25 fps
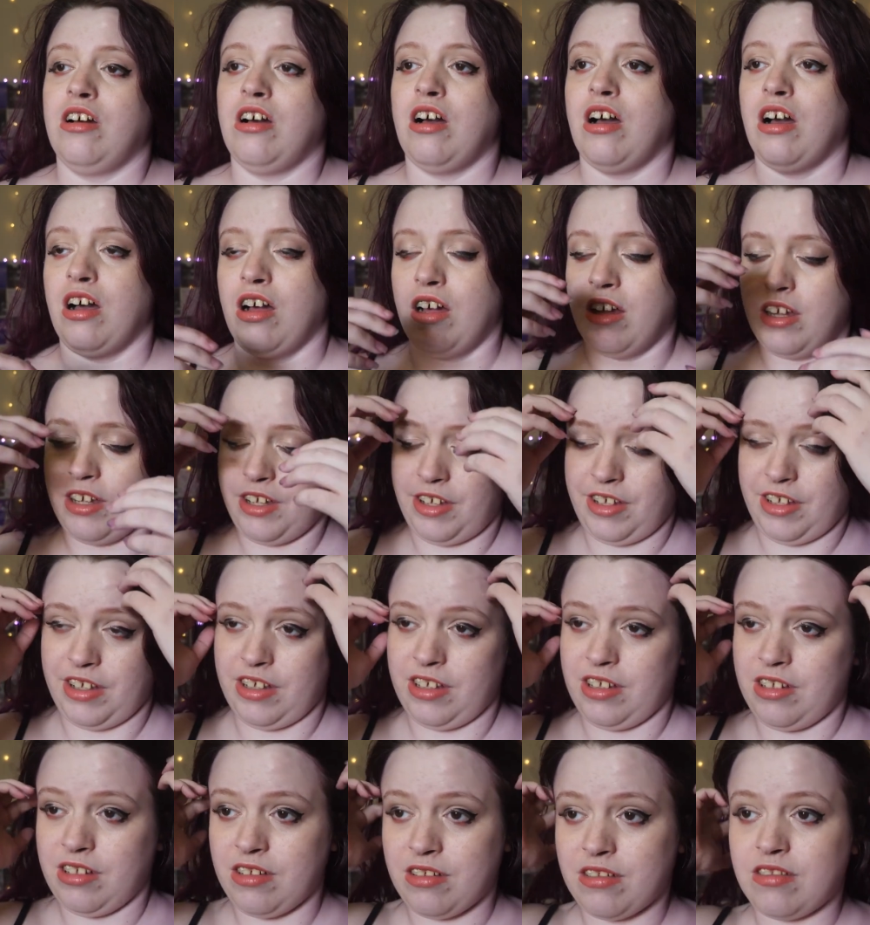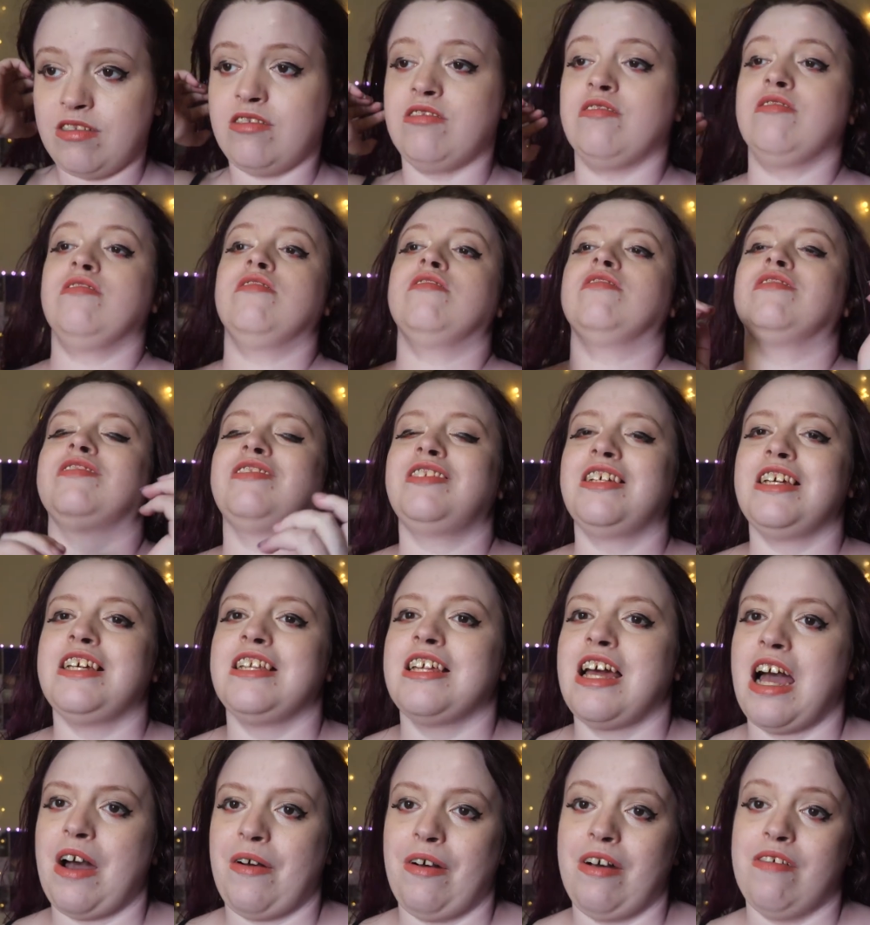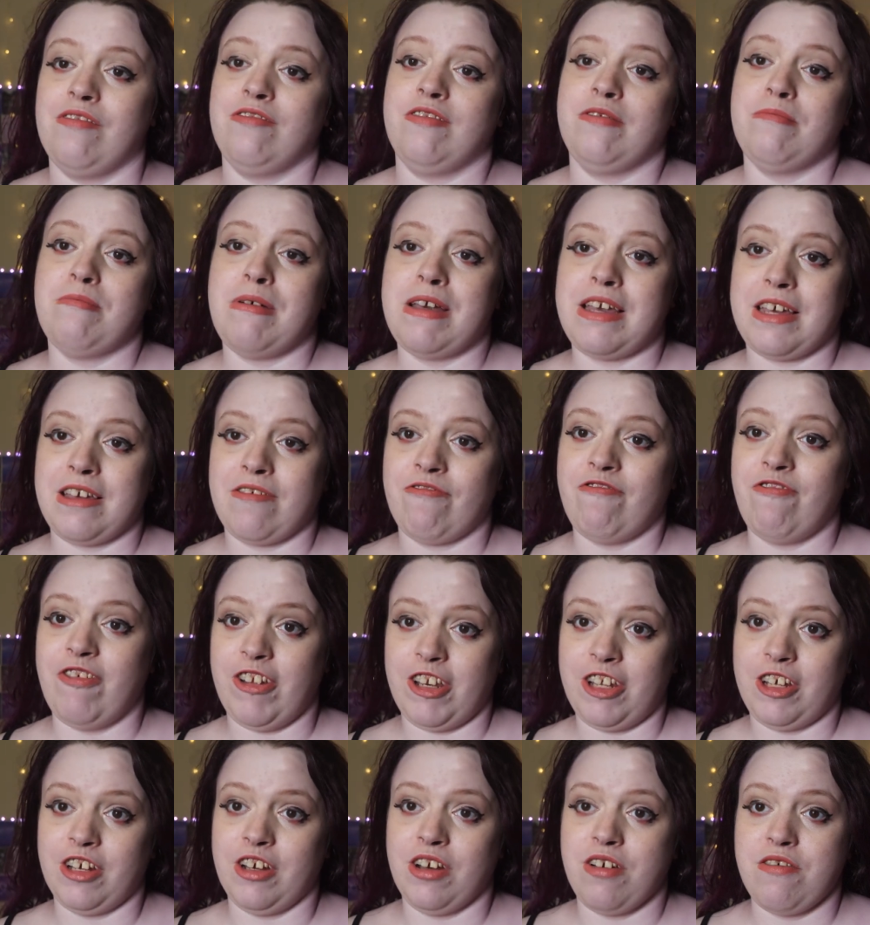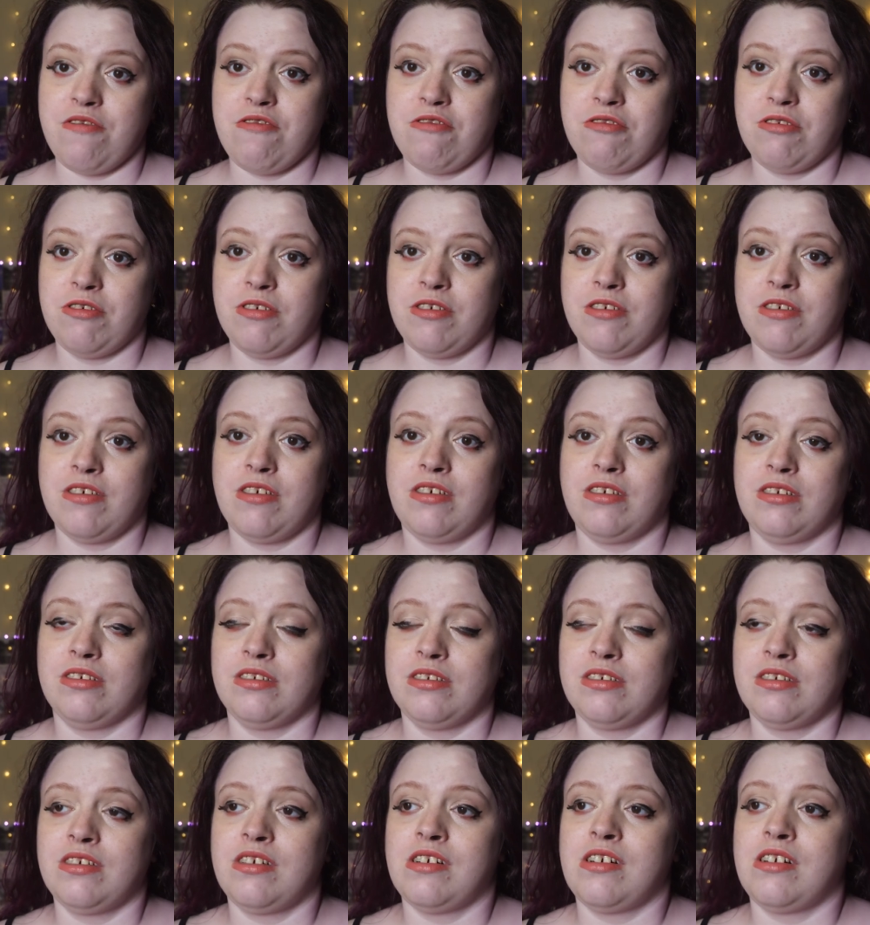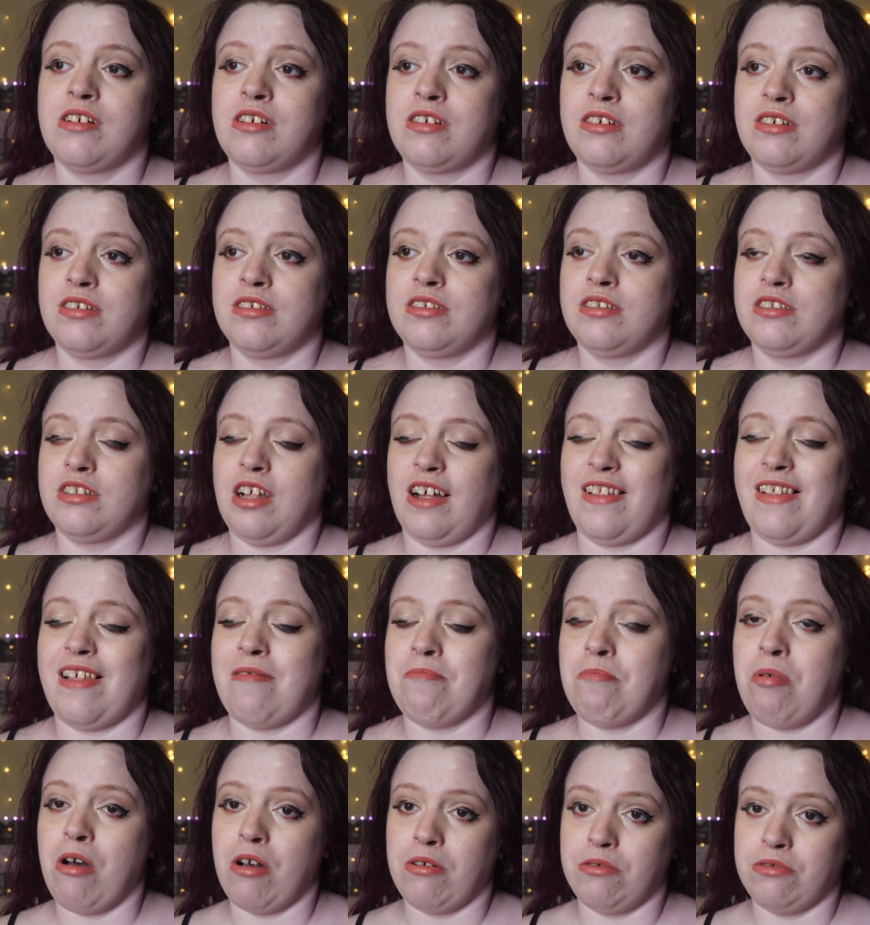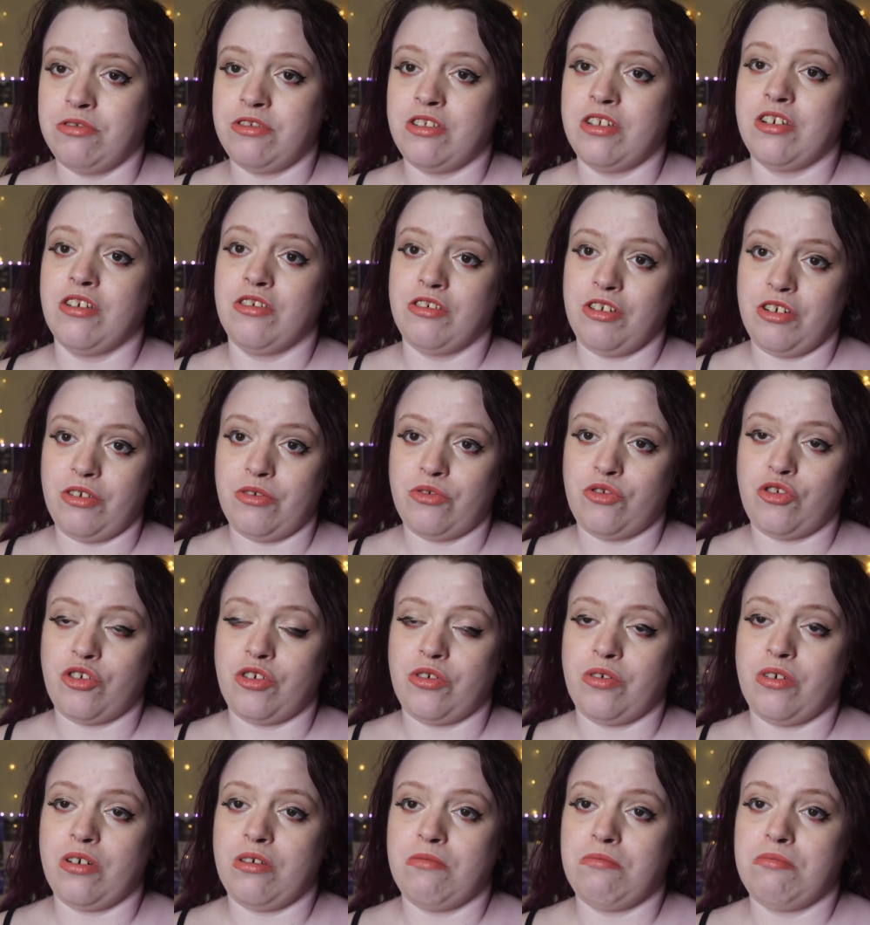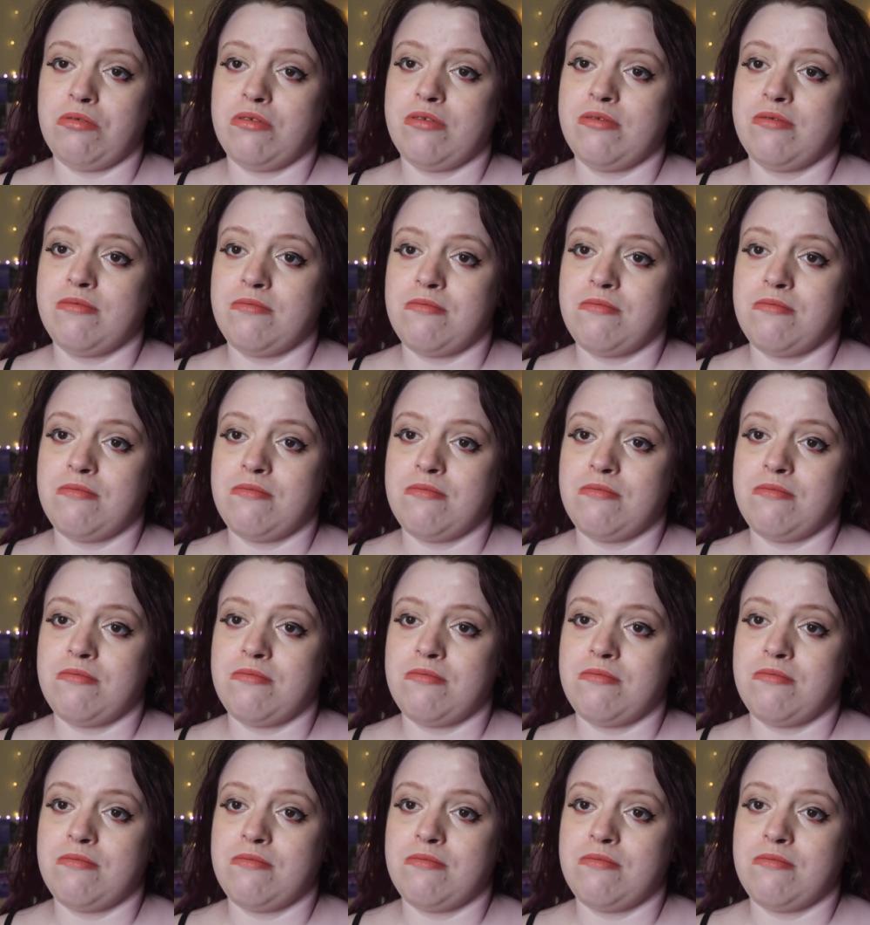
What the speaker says: I did, however, make a video that I then posted on YouTube.